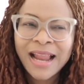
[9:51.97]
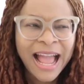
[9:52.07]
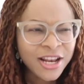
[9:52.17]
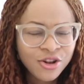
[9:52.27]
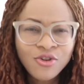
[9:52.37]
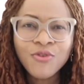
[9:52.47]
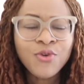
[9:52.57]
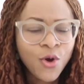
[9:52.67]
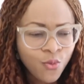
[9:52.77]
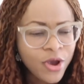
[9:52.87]
i
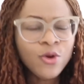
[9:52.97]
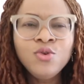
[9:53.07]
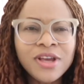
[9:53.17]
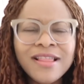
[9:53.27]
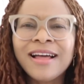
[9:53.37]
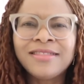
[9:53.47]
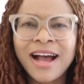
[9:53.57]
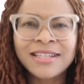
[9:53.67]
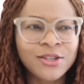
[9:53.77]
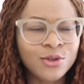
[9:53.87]
love when you're looking at
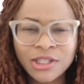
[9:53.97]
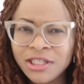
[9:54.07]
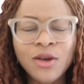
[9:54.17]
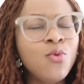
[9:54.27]
that and you're seeing